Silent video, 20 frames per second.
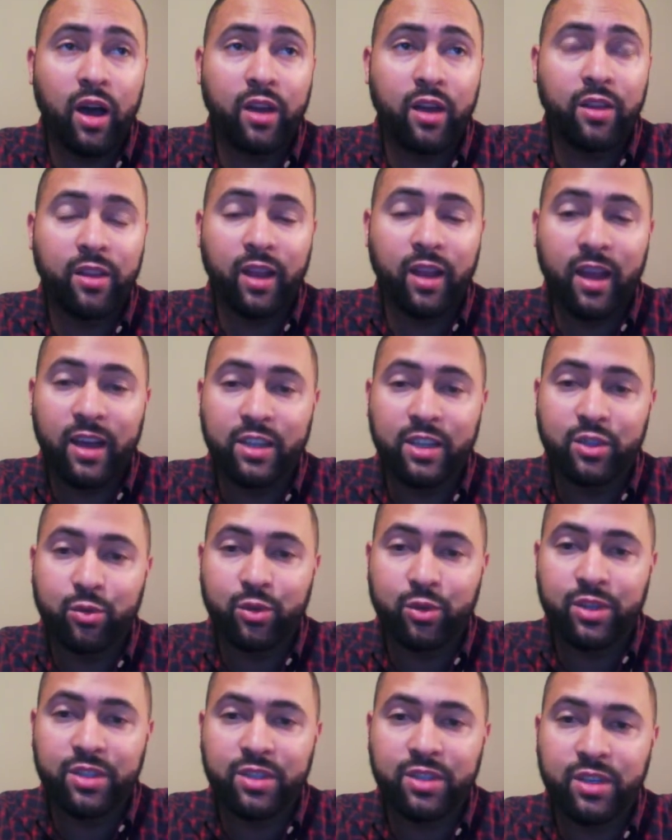of the last
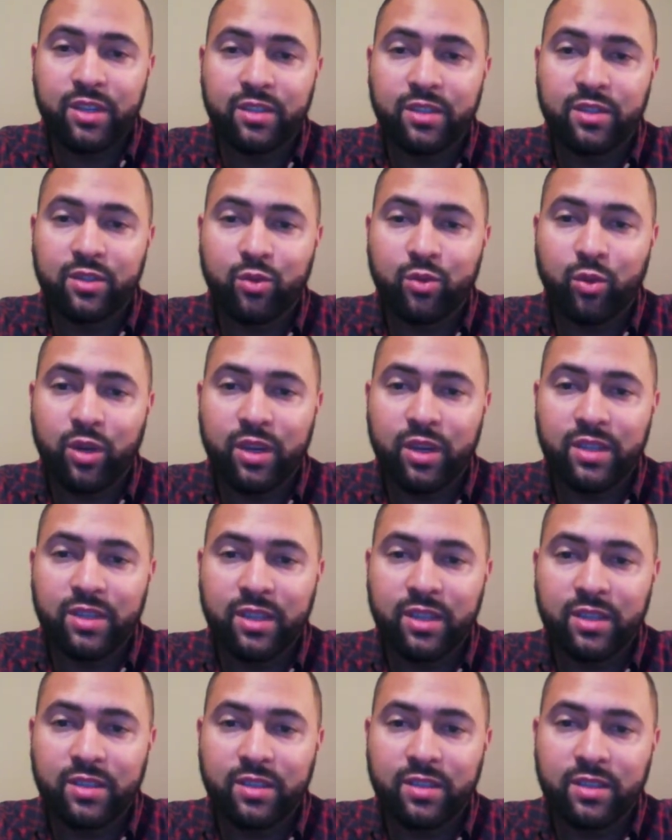3 seasons, winning
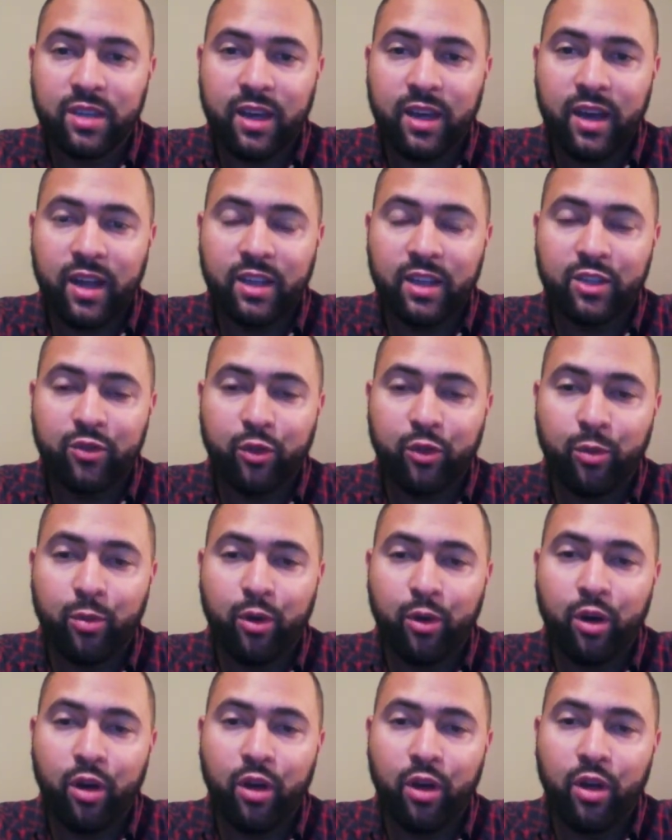seasons in college
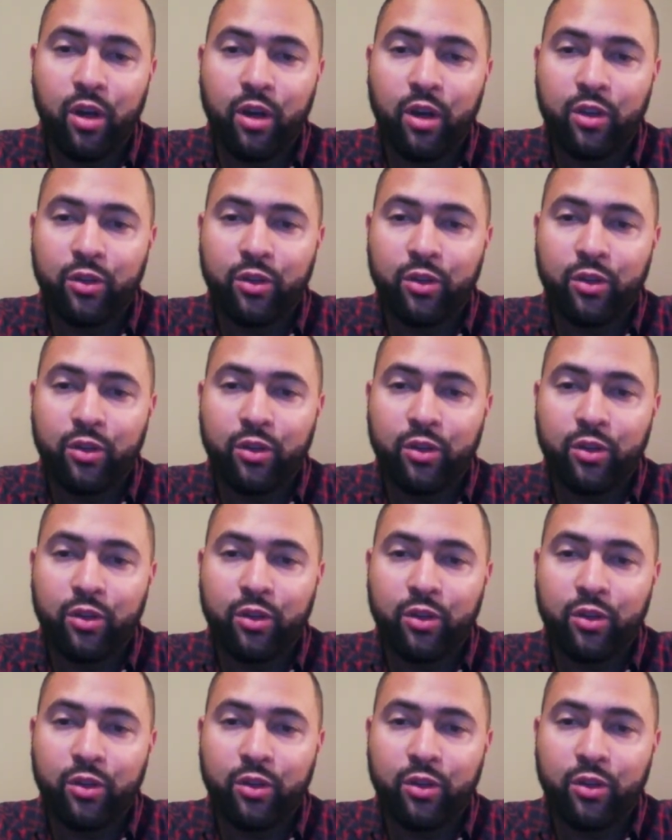football,